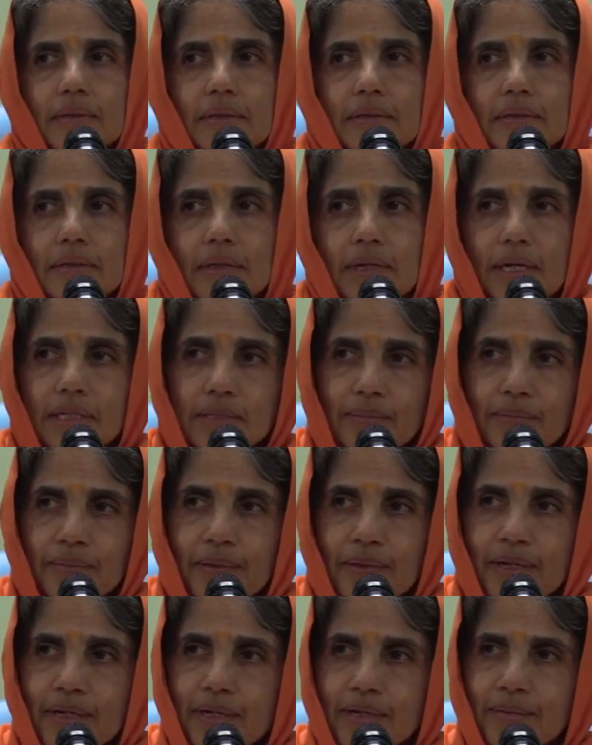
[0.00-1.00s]

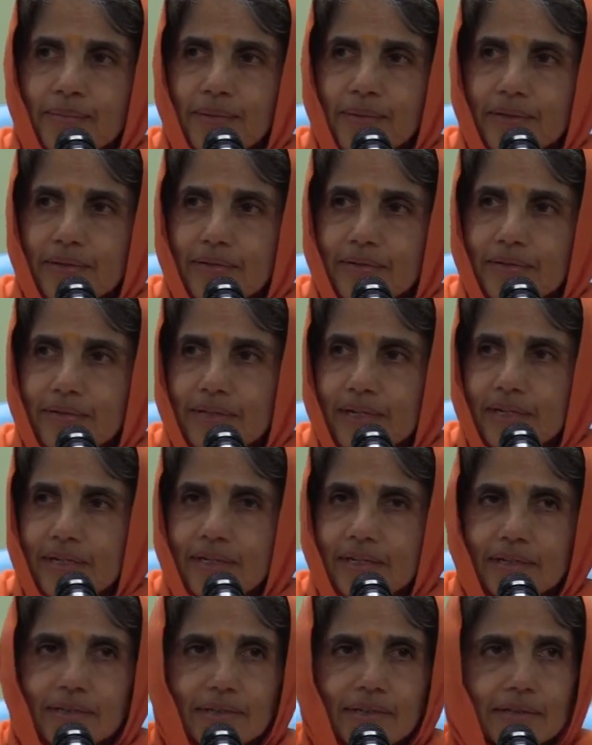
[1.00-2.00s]
Transparent, but you know that
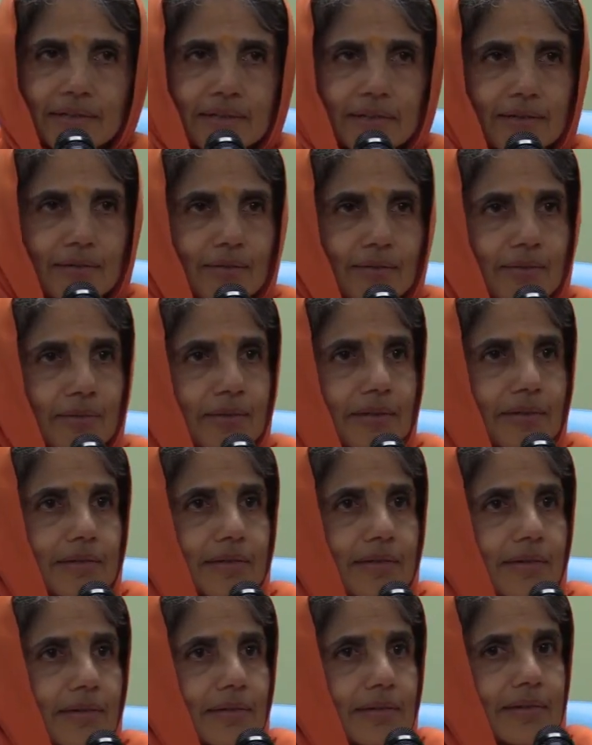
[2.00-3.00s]
has nothing to do with this.